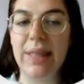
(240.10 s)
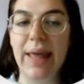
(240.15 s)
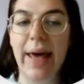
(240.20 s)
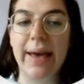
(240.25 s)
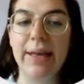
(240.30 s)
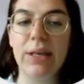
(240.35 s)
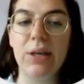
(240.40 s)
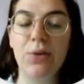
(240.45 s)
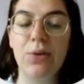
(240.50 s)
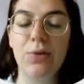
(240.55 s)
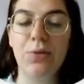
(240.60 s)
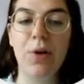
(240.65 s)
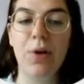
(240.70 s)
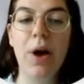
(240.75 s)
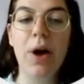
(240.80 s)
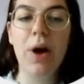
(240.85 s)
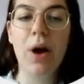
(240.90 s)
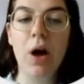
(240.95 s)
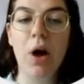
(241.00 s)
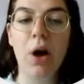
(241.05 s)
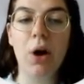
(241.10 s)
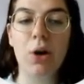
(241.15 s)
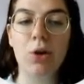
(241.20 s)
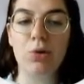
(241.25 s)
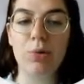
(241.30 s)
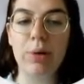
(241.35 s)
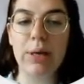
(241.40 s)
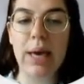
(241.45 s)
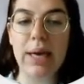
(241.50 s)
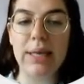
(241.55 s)
that you've uh,
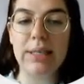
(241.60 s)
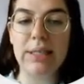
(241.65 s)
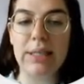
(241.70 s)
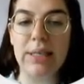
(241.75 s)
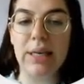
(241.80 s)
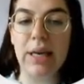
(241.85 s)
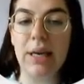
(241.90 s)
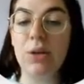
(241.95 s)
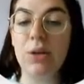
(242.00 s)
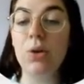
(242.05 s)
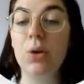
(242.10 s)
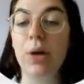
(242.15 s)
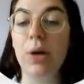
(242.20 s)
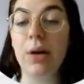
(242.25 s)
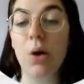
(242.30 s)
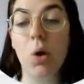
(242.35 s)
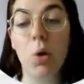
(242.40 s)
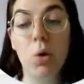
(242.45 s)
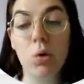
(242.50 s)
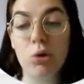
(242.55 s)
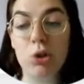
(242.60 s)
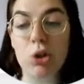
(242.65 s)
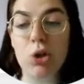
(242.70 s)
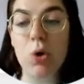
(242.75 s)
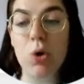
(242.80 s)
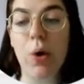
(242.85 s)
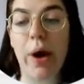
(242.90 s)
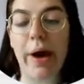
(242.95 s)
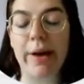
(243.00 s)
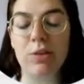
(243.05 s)
created and you can
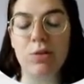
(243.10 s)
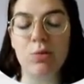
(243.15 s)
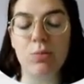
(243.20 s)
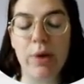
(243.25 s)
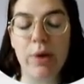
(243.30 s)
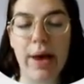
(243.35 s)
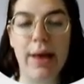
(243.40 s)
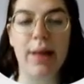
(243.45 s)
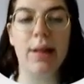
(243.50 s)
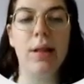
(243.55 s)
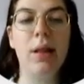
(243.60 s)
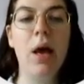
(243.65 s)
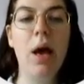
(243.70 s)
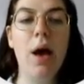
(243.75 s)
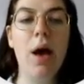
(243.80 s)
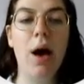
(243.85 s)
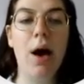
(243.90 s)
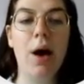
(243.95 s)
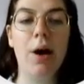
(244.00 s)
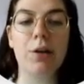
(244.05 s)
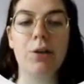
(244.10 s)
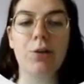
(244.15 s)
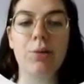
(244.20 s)
also as well uh,